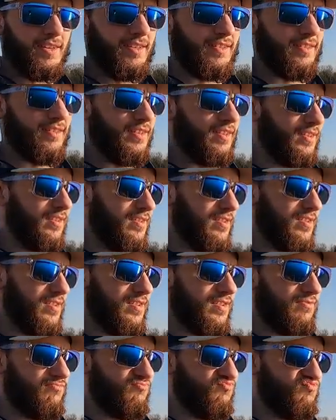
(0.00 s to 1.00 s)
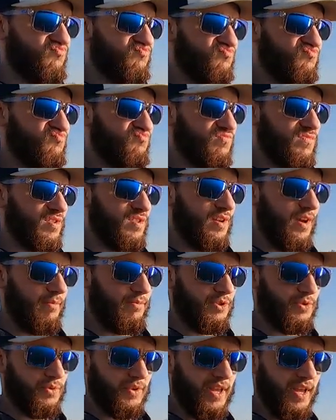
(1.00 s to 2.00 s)
And then uh,
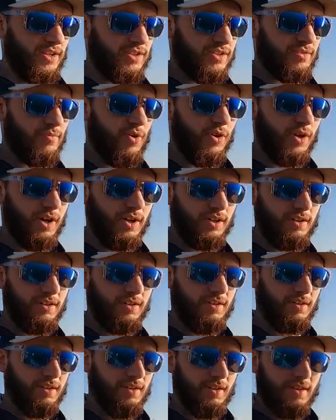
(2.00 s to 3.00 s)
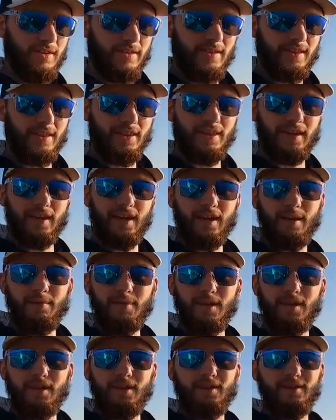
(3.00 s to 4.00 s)
I'm sure we'll catch some more. They
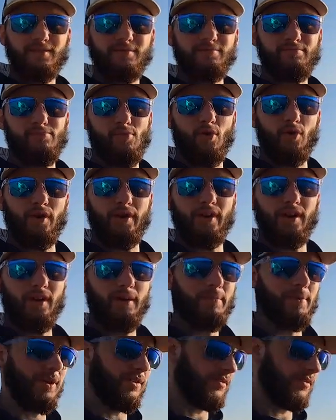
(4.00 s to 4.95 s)
gotta be more in here,